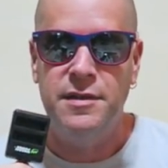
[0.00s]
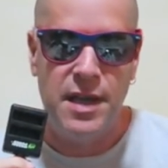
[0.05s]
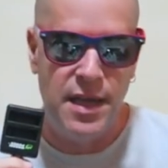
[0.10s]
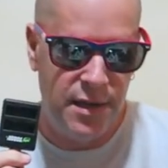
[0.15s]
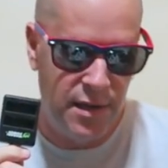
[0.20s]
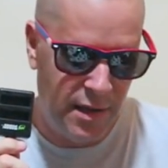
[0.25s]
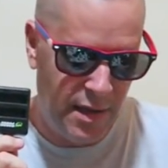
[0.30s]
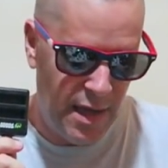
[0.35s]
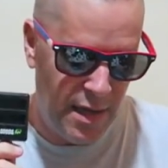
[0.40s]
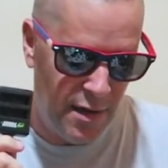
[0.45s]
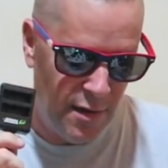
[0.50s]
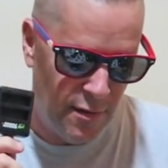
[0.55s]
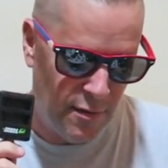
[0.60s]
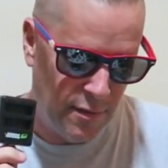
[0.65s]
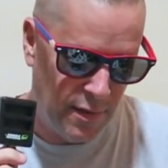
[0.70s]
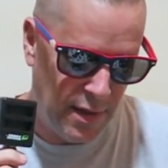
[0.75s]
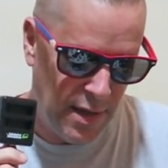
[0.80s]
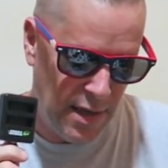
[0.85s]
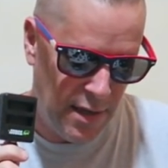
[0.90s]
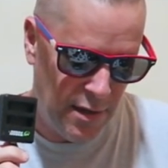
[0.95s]
get
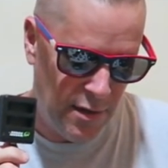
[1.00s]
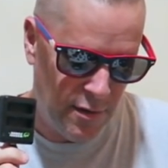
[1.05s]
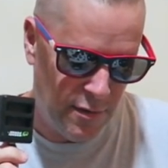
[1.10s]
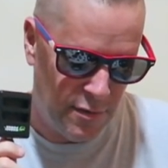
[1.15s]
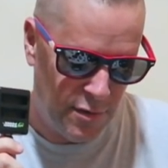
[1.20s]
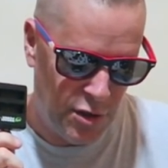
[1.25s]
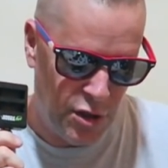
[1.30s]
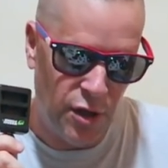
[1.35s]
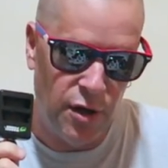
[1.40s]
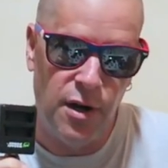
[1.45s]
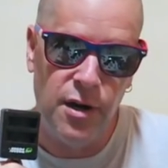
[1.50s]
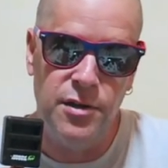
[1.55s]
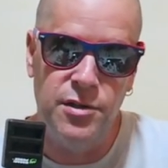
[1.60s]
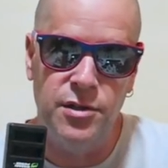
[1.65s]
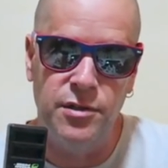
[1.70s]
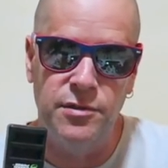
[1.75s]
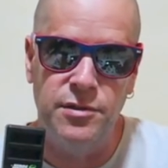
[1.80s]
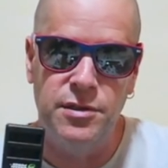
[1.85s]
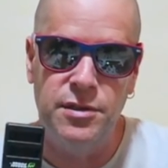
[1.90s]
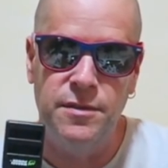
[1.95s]
your
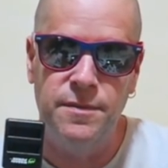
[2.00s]
chargers.